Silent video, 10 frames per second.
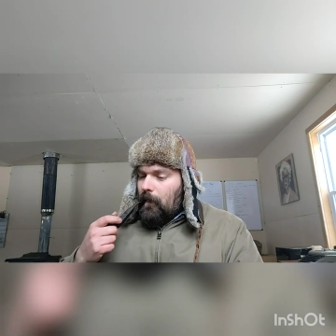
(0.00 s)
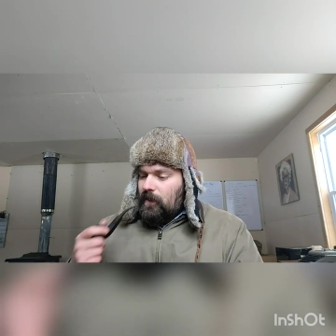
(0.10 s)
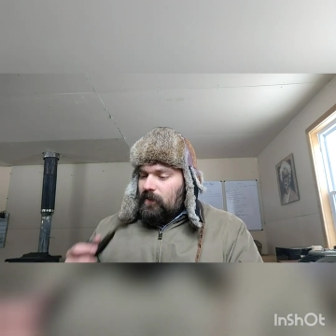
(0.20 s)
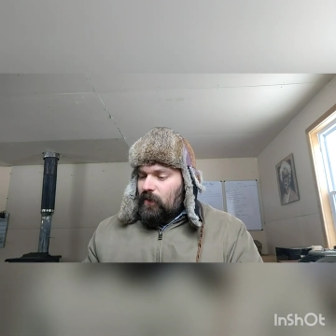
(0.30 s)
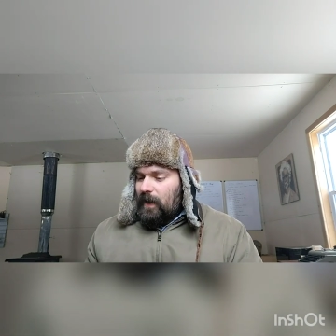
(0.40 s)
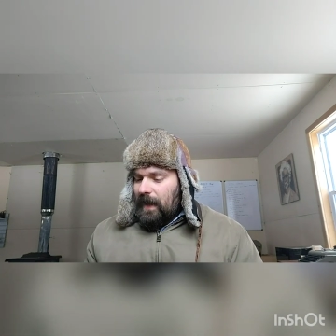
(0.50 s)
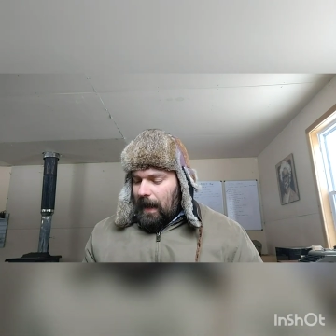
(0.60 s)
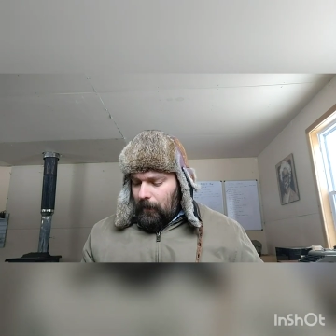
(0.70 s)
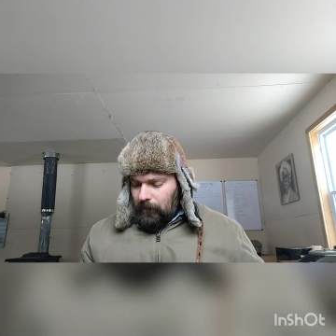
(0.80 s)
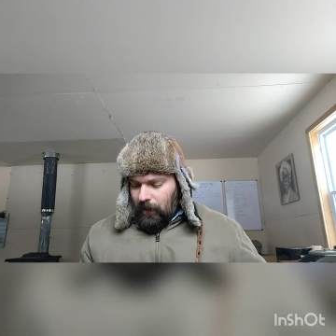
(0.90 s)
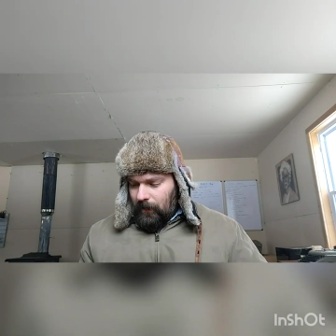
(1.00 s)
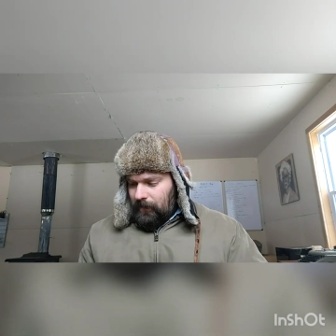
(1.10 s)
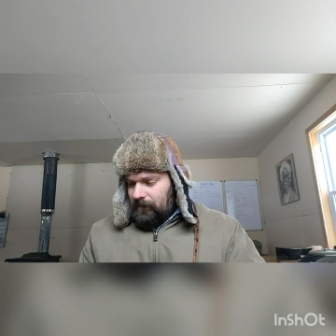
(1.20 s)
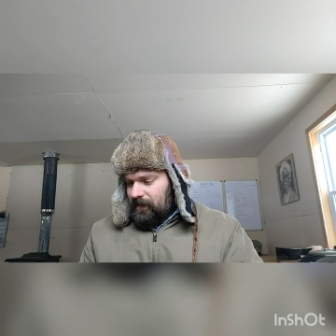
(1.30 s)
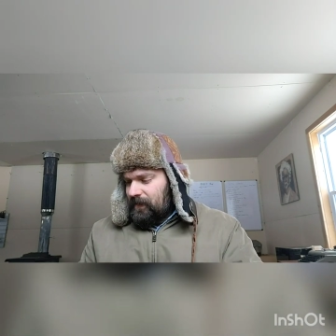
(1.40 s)
is trying to
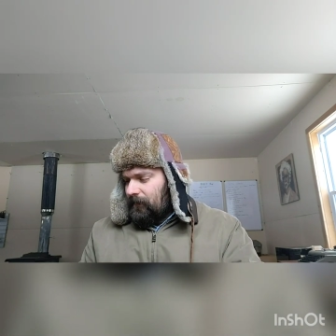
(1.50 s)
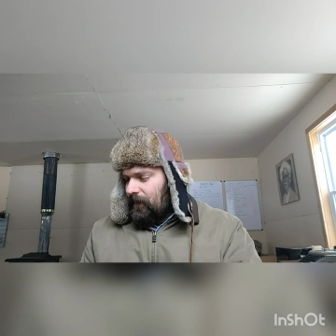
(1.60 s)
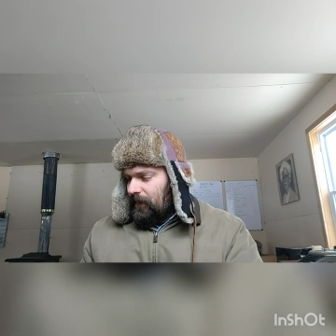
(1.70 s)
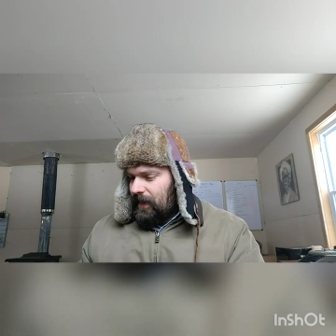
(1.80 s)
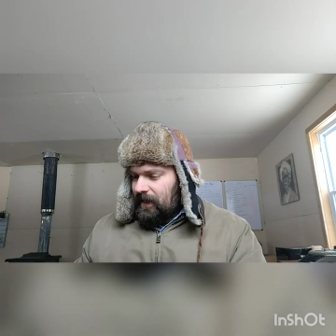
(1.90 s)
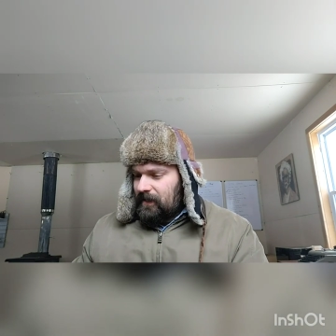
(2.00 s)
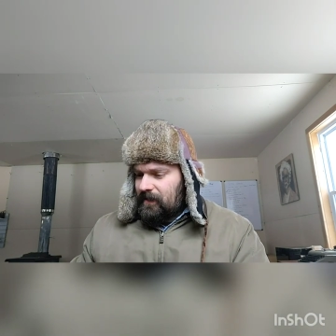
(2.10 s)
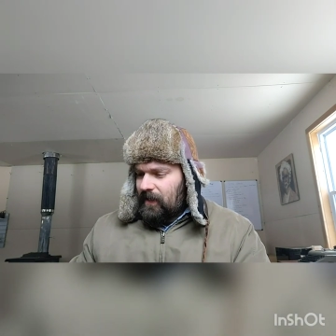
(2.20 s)
outlaw civilians